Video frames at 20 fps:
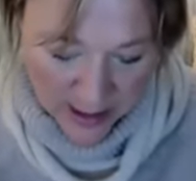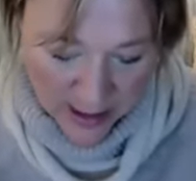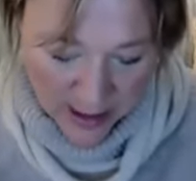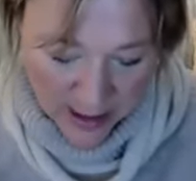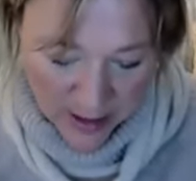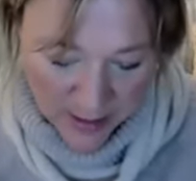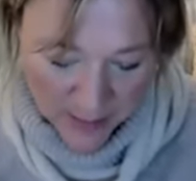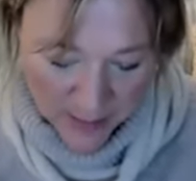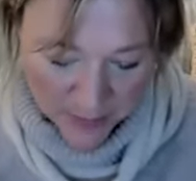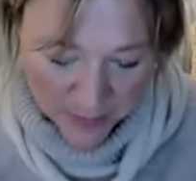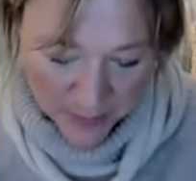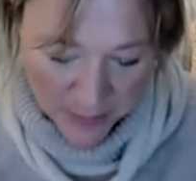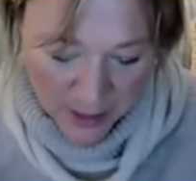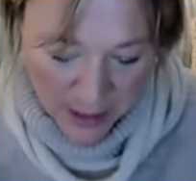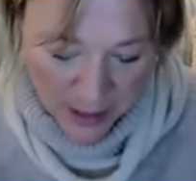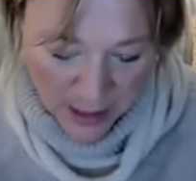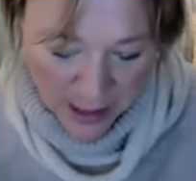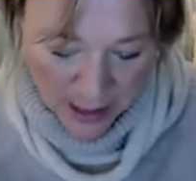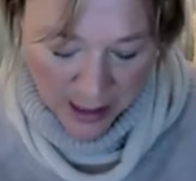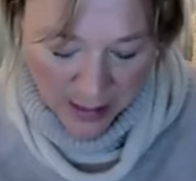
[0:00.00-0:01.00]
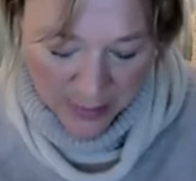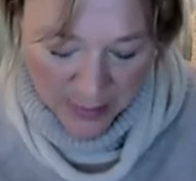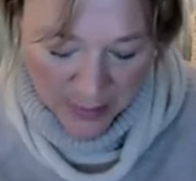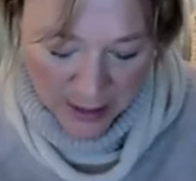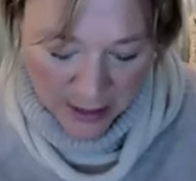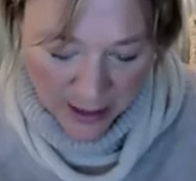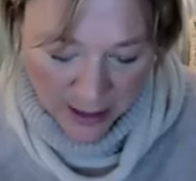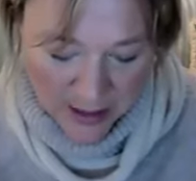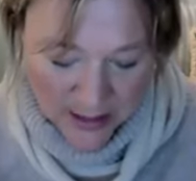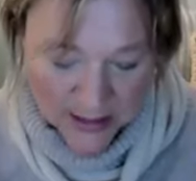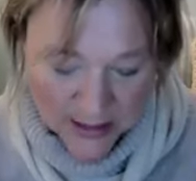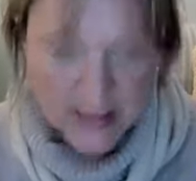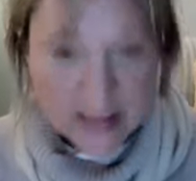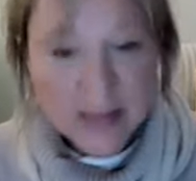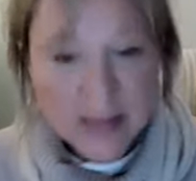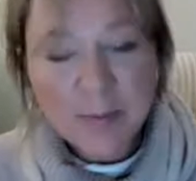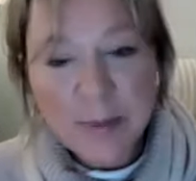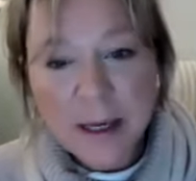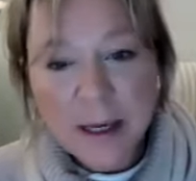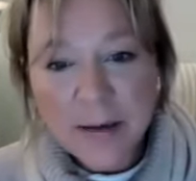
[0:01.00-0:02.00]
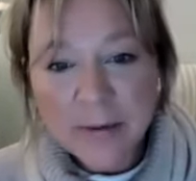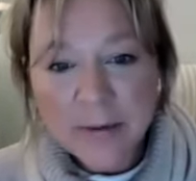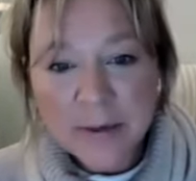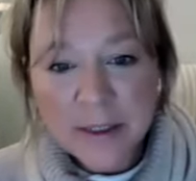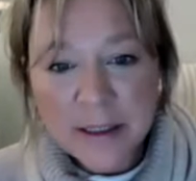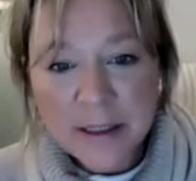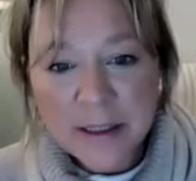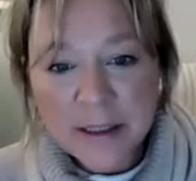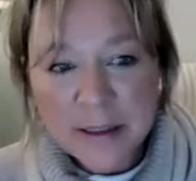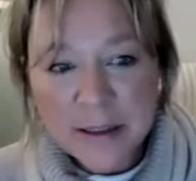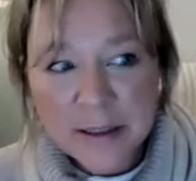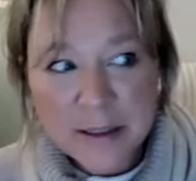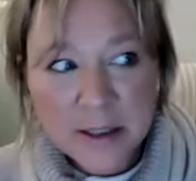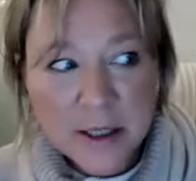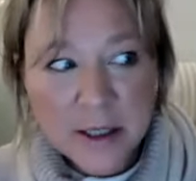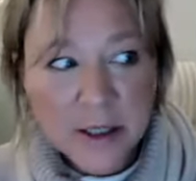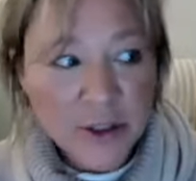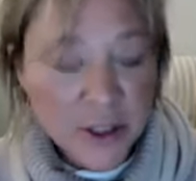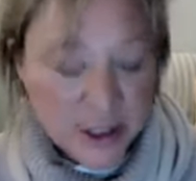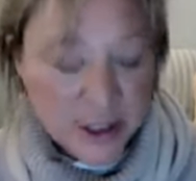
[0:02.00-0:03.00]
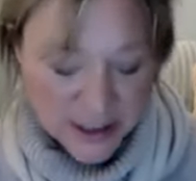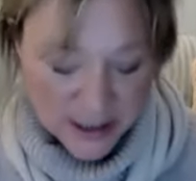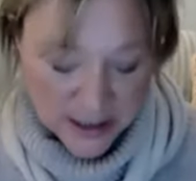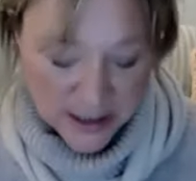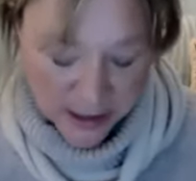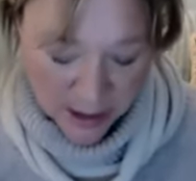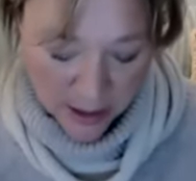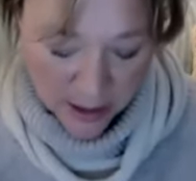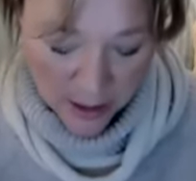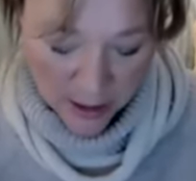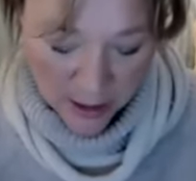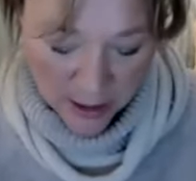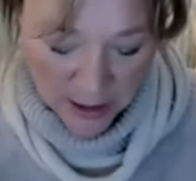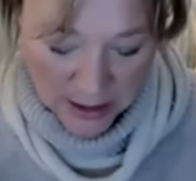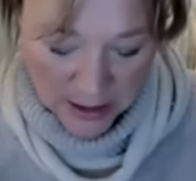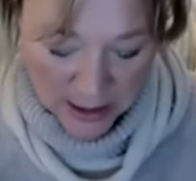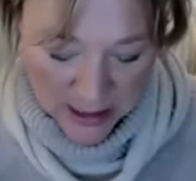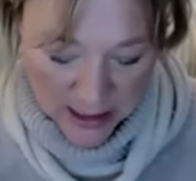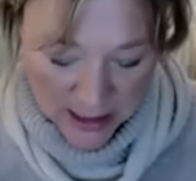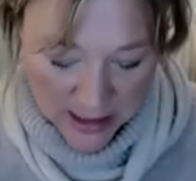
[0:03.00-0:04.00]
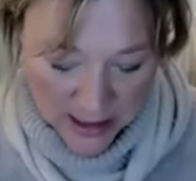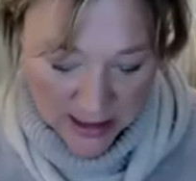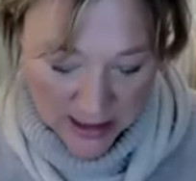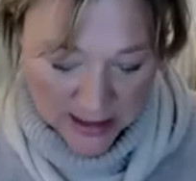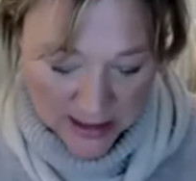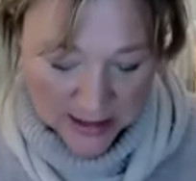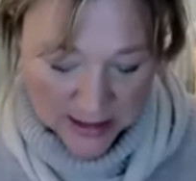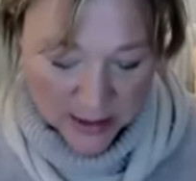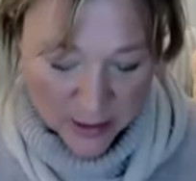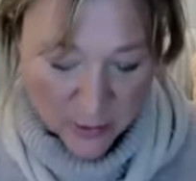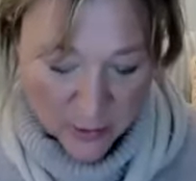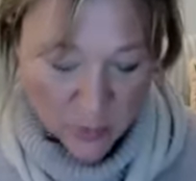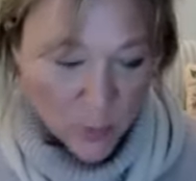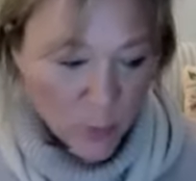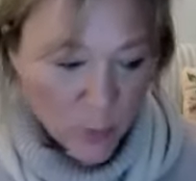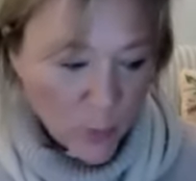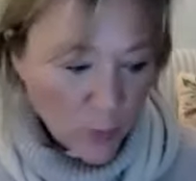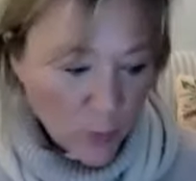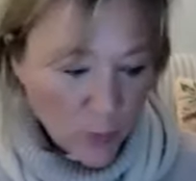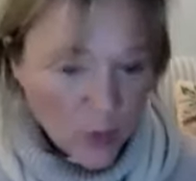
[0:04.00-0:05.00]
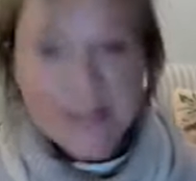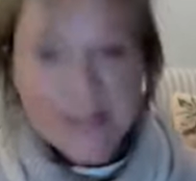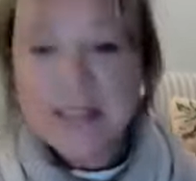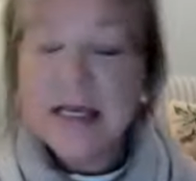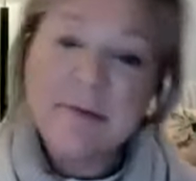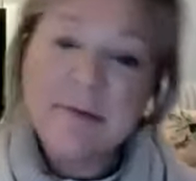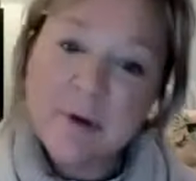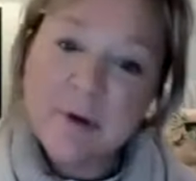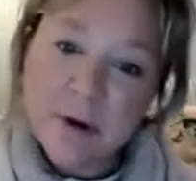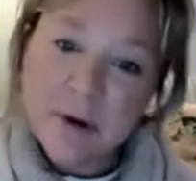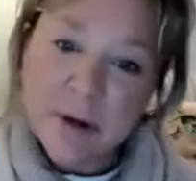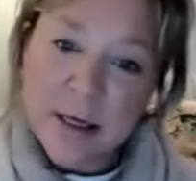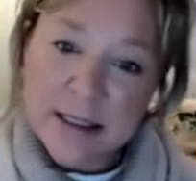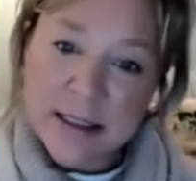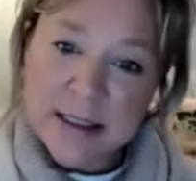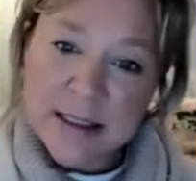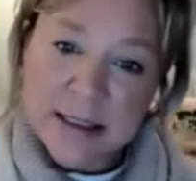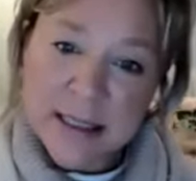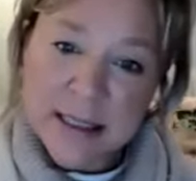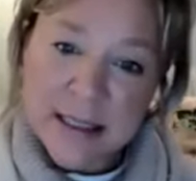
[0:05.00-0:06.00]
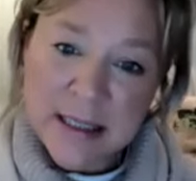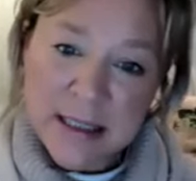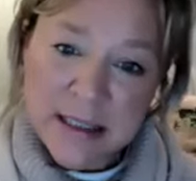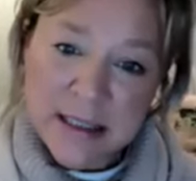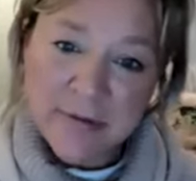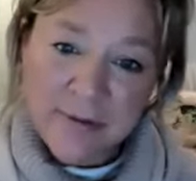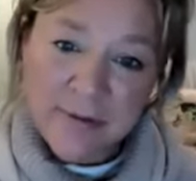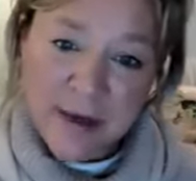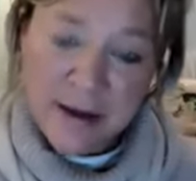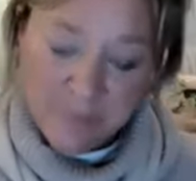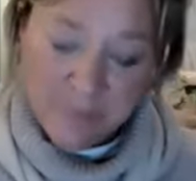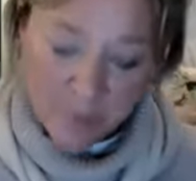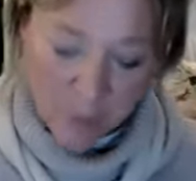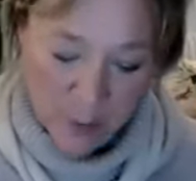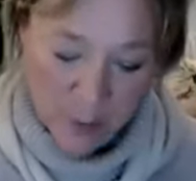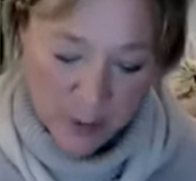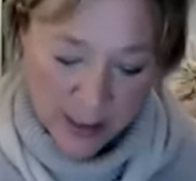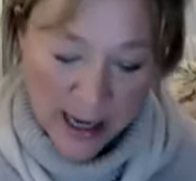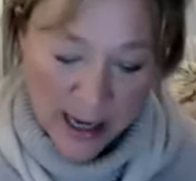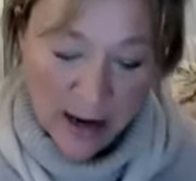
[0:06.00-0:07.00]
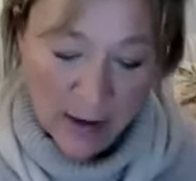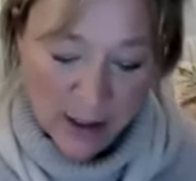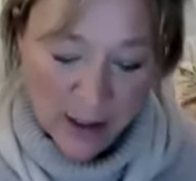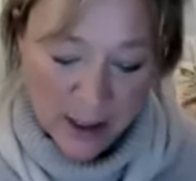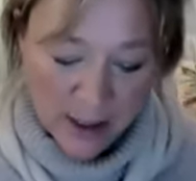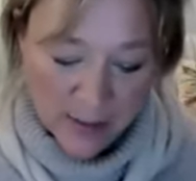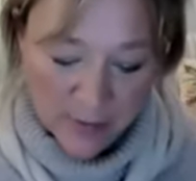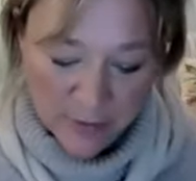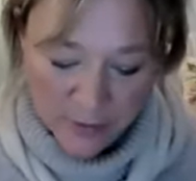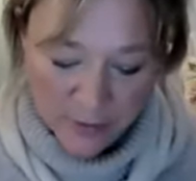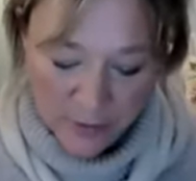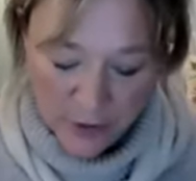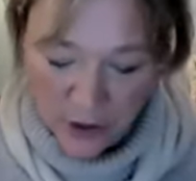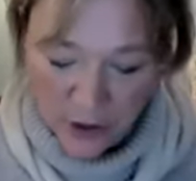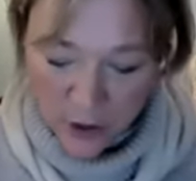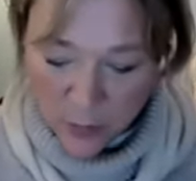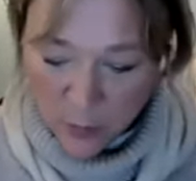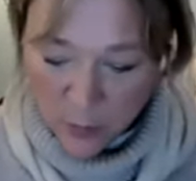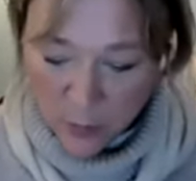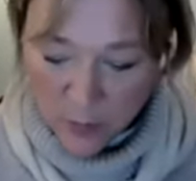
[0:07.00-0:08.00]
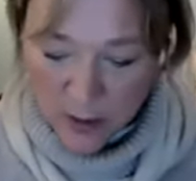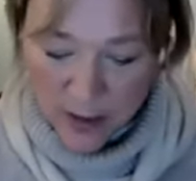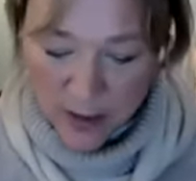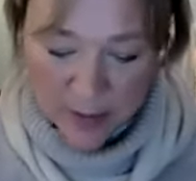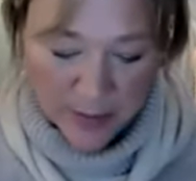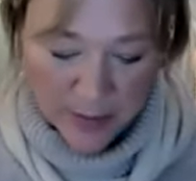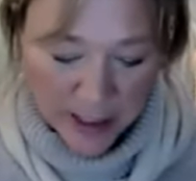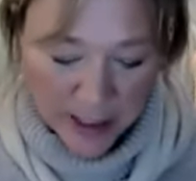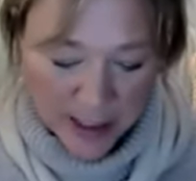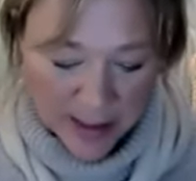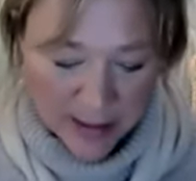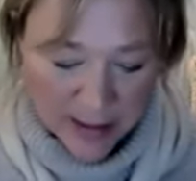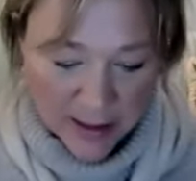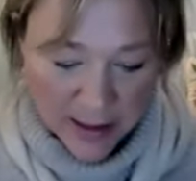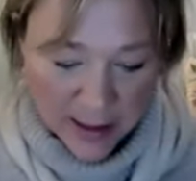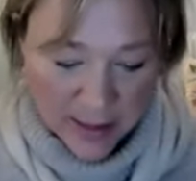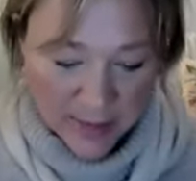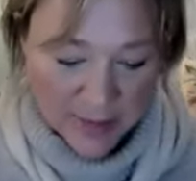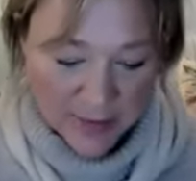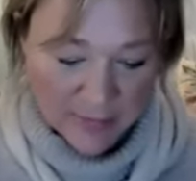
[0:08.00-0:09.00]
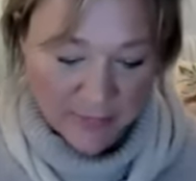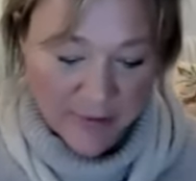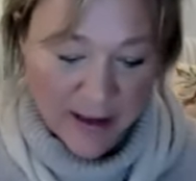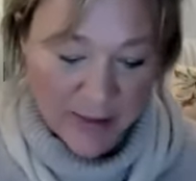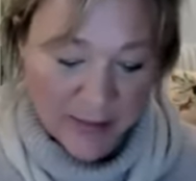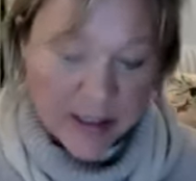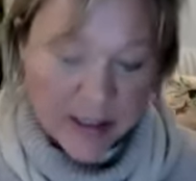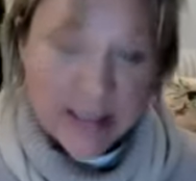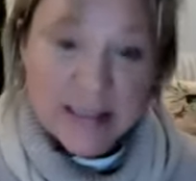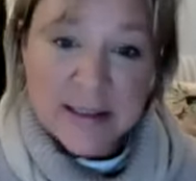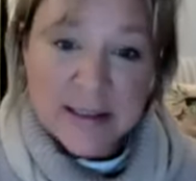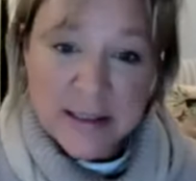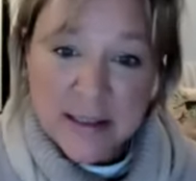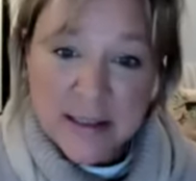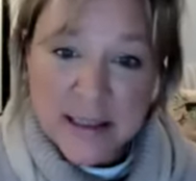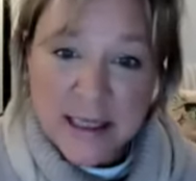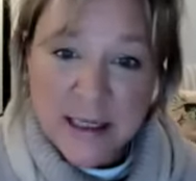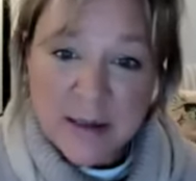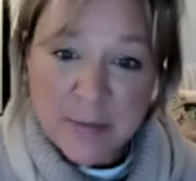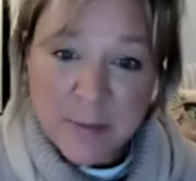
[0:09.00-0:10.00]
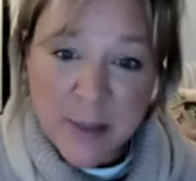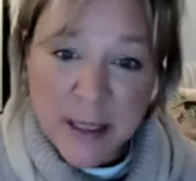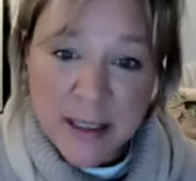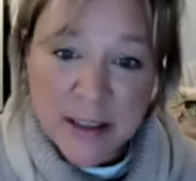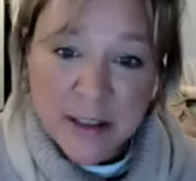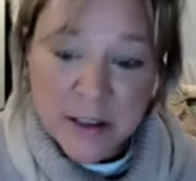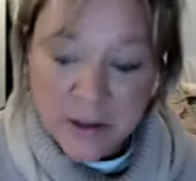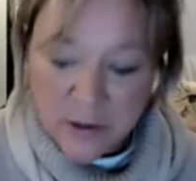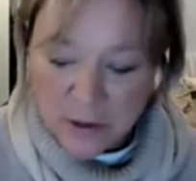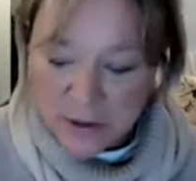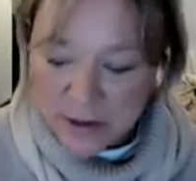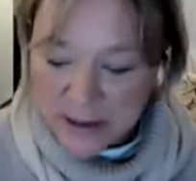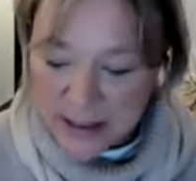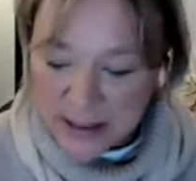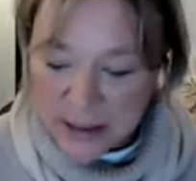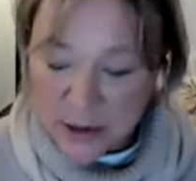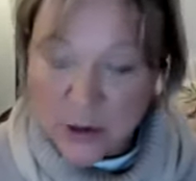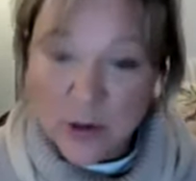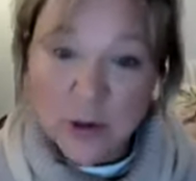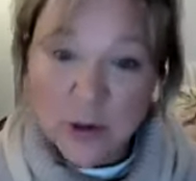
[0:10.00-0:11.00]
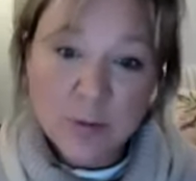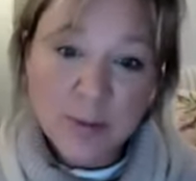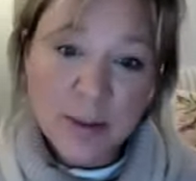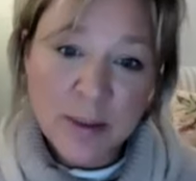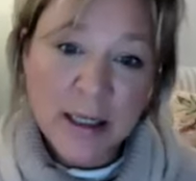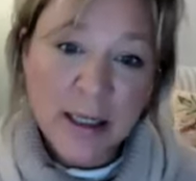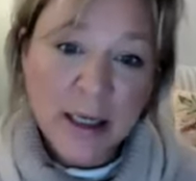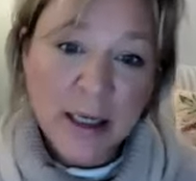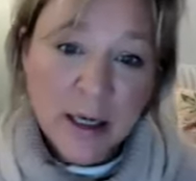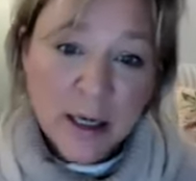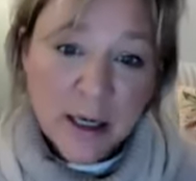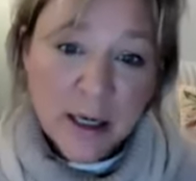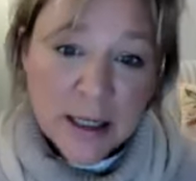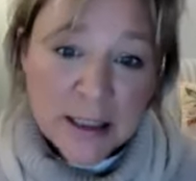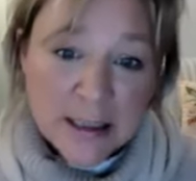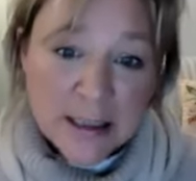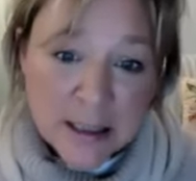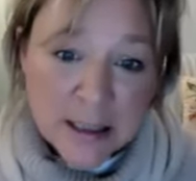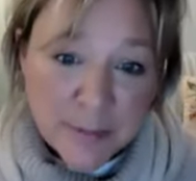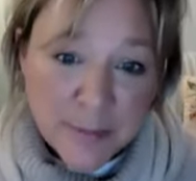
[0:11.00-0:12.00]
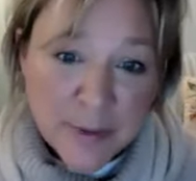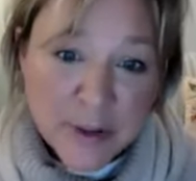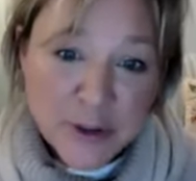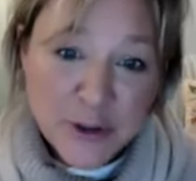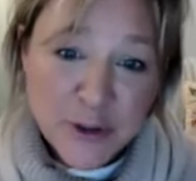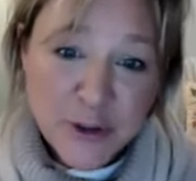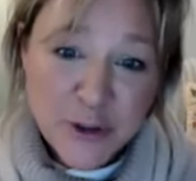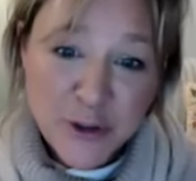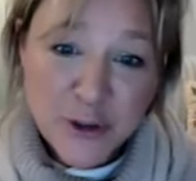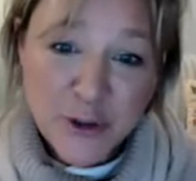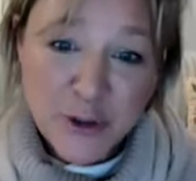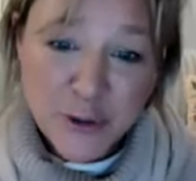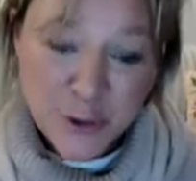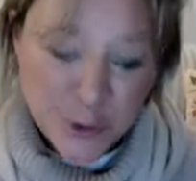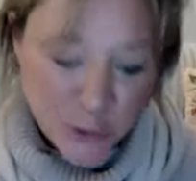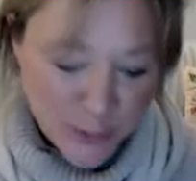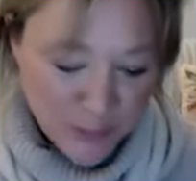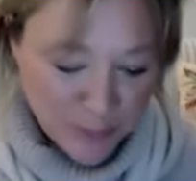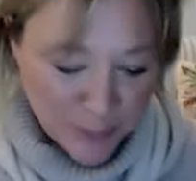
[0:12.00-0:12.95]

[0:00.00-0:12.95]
Um, and the last thing about this justice card is that whatever, as I said, is a favourable outcome for you. And, and the fact that it's the Ten of Pentacles, this could be something to do